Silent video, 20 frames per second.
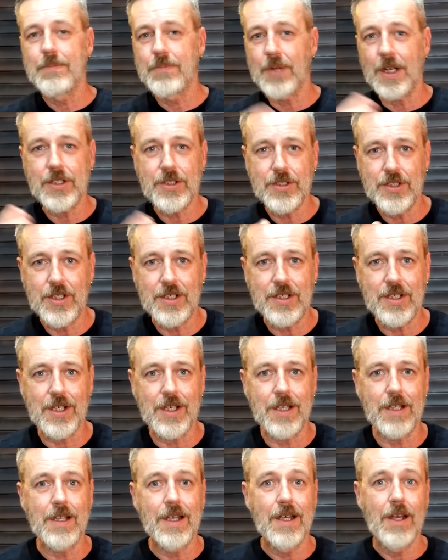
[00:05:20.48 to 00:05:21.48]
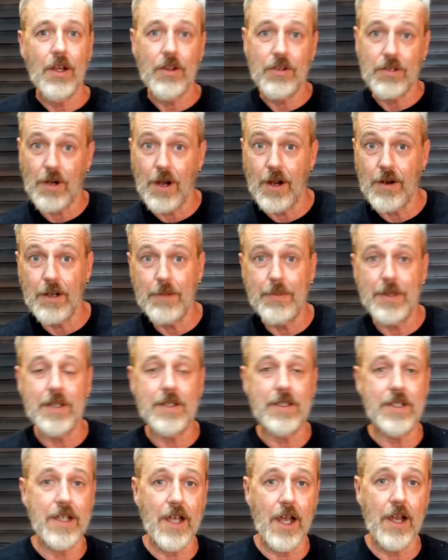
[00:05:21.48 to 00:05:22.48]
brushing your teeth, throwing a bit
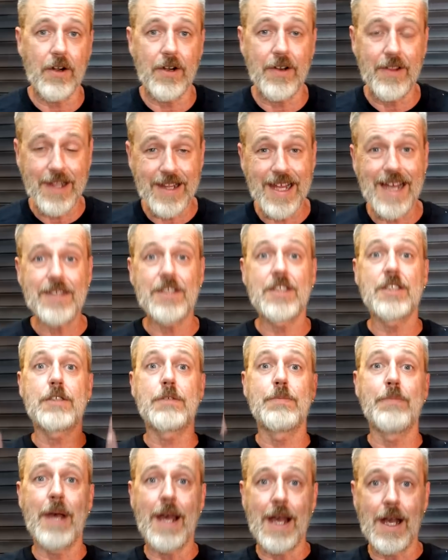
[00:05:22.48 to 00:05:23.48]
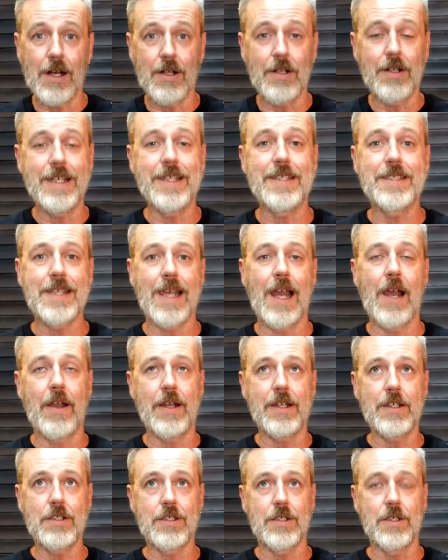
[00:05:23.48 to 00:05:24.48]
of deodorant, that smell is
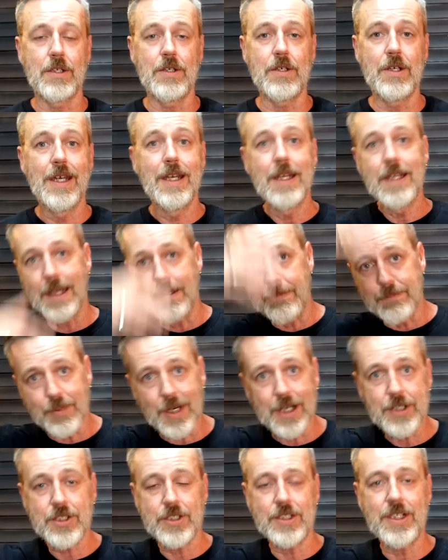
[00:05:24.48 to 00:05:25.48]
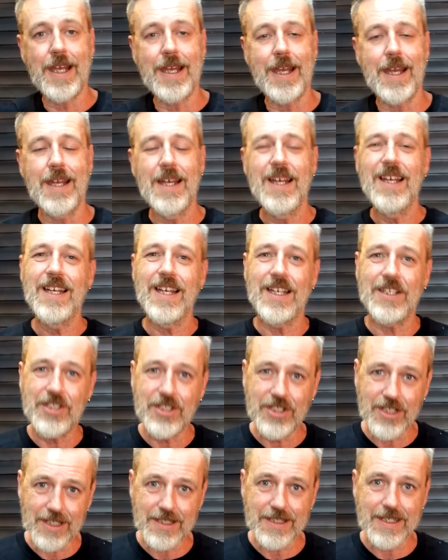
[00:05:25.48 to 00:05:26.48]
going to, and brushing your hair, it's
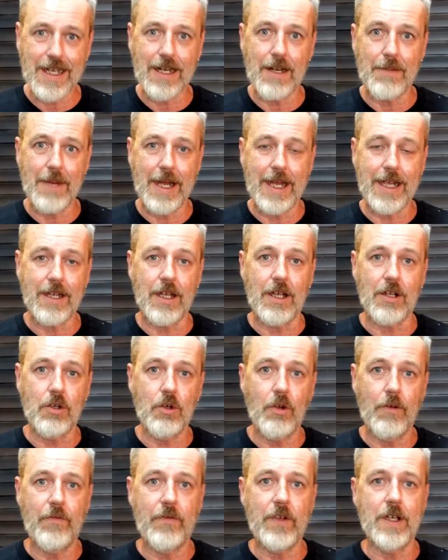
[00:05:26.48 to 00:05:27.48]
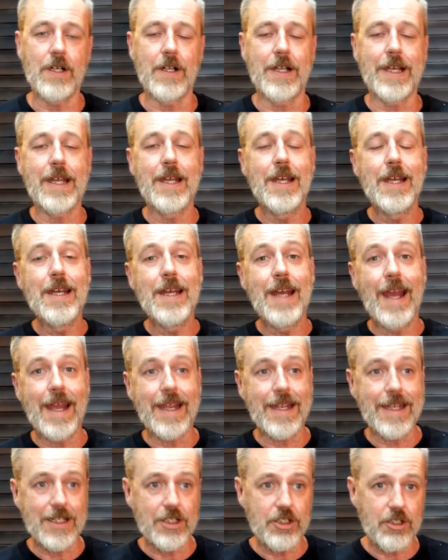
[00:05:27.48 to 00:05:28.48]
just going to make a good feeling
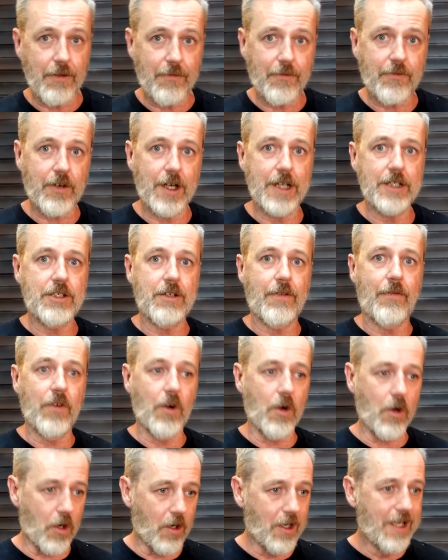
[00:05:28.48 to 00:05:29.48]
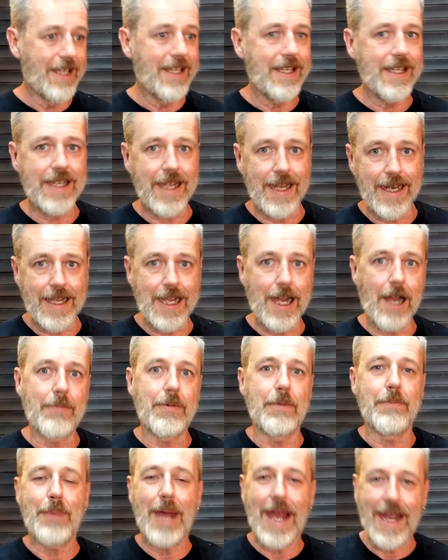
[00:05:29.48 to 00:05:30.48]
and get you fresh for getting up
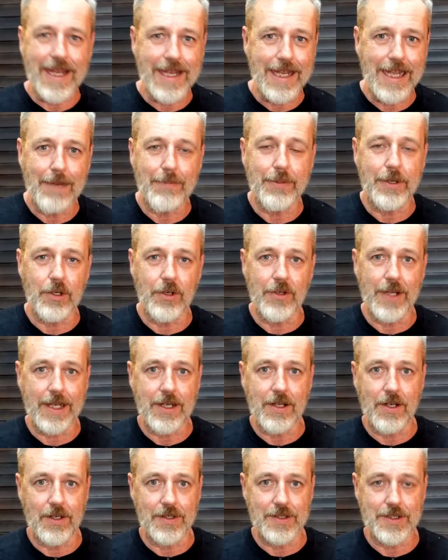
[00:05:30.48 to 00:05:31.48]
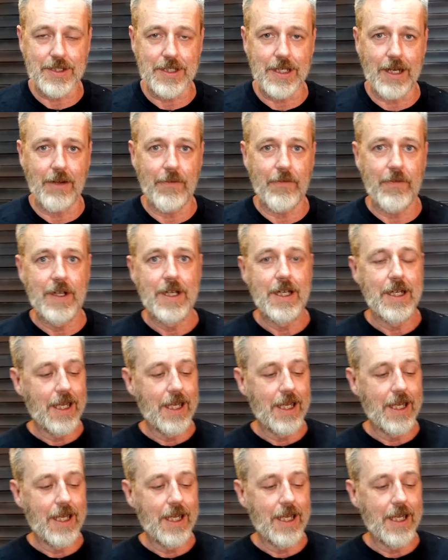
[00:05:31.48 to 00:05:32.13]
and packing up and all that kind of stuff.